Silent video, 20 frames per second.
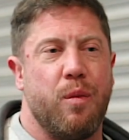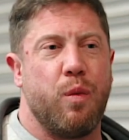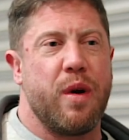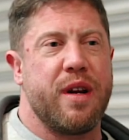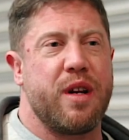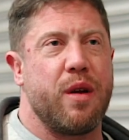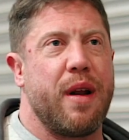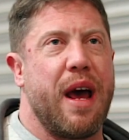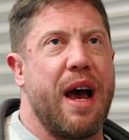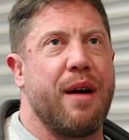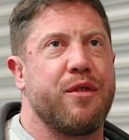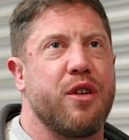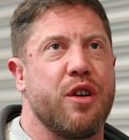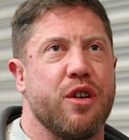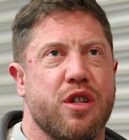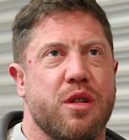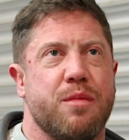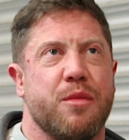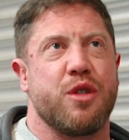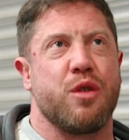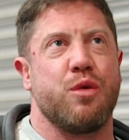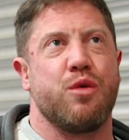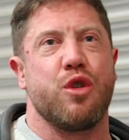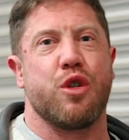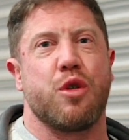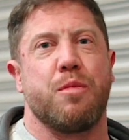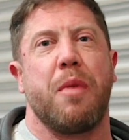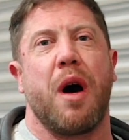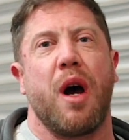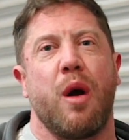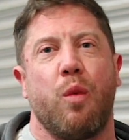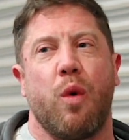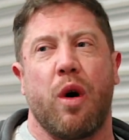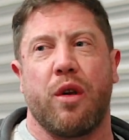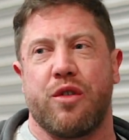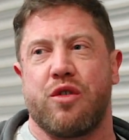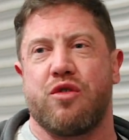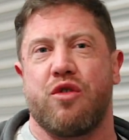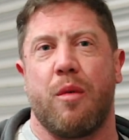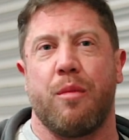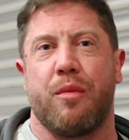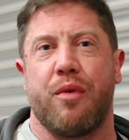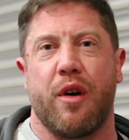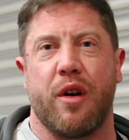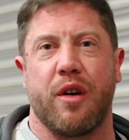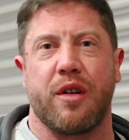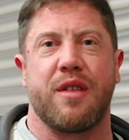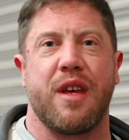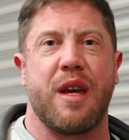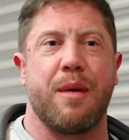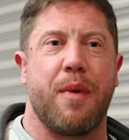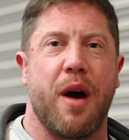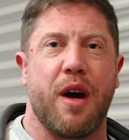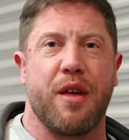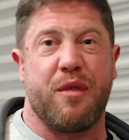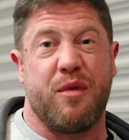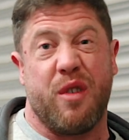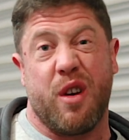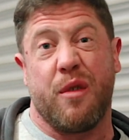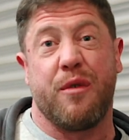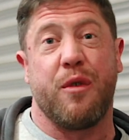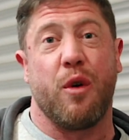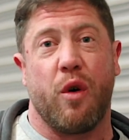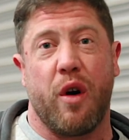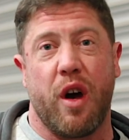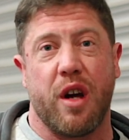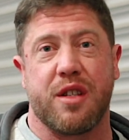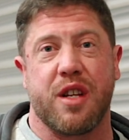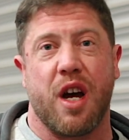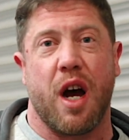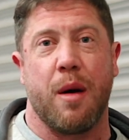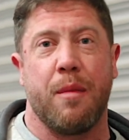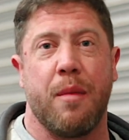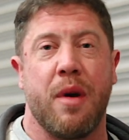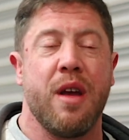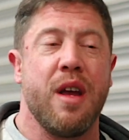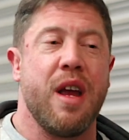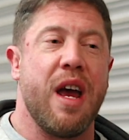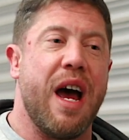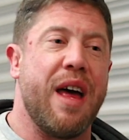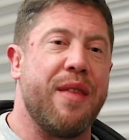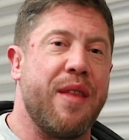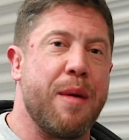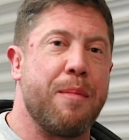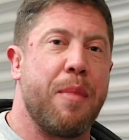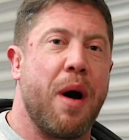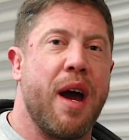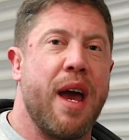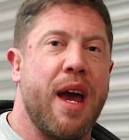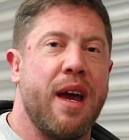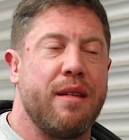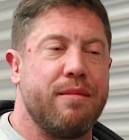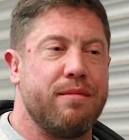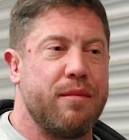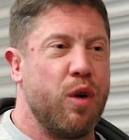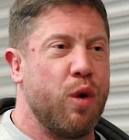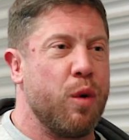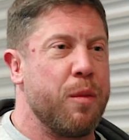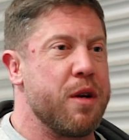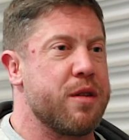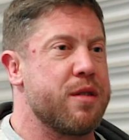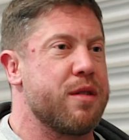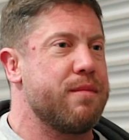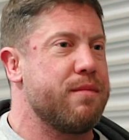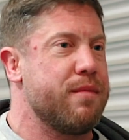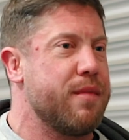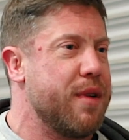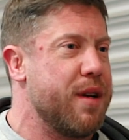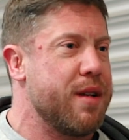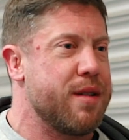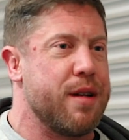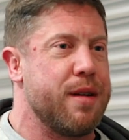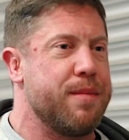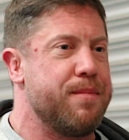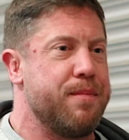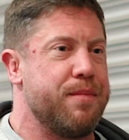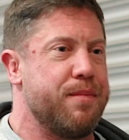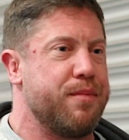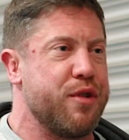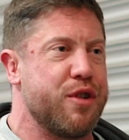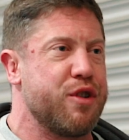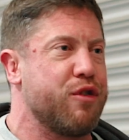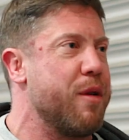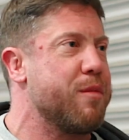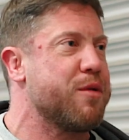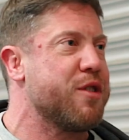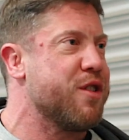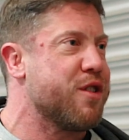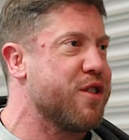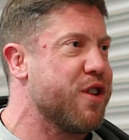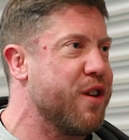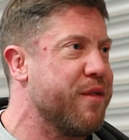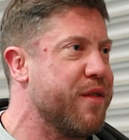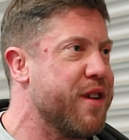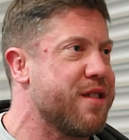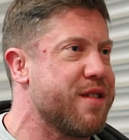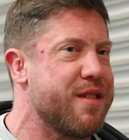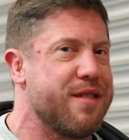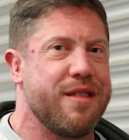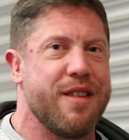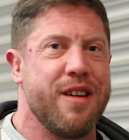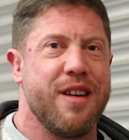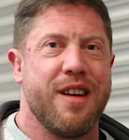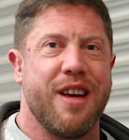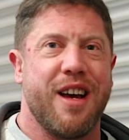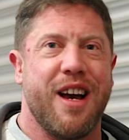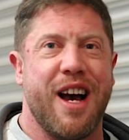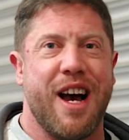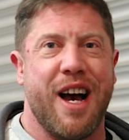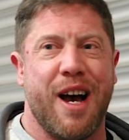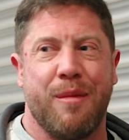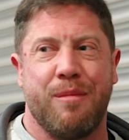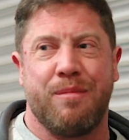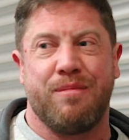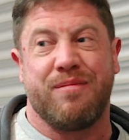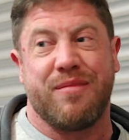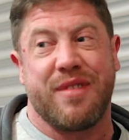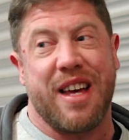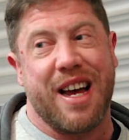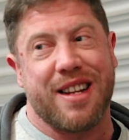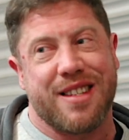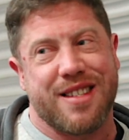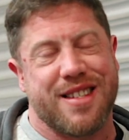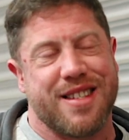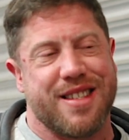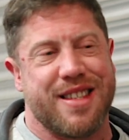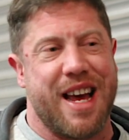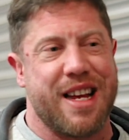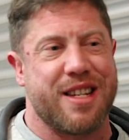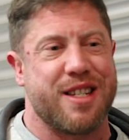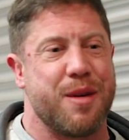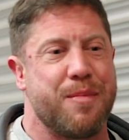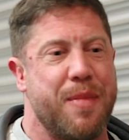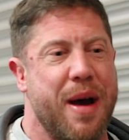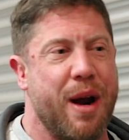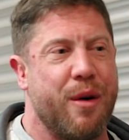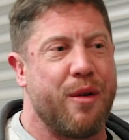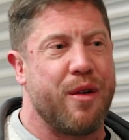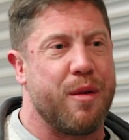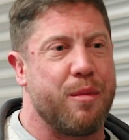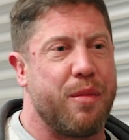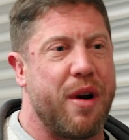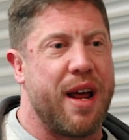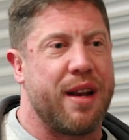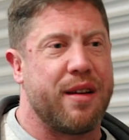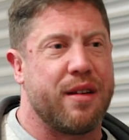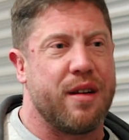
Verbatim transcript: we don't have customers who just buy one strength product. They buy three or four at a time, and they buy it almost as a prescription service. Yeah. Um, that's that's the power of the brand